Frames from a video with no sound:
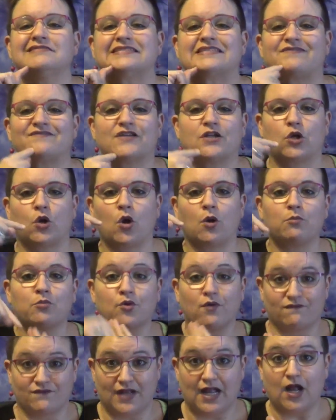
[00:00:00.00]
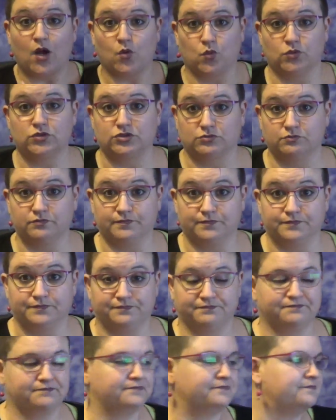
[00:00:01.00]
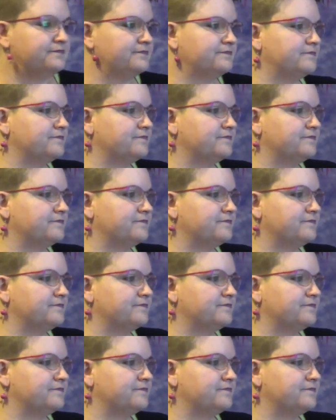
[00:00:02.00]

they are actually meaning you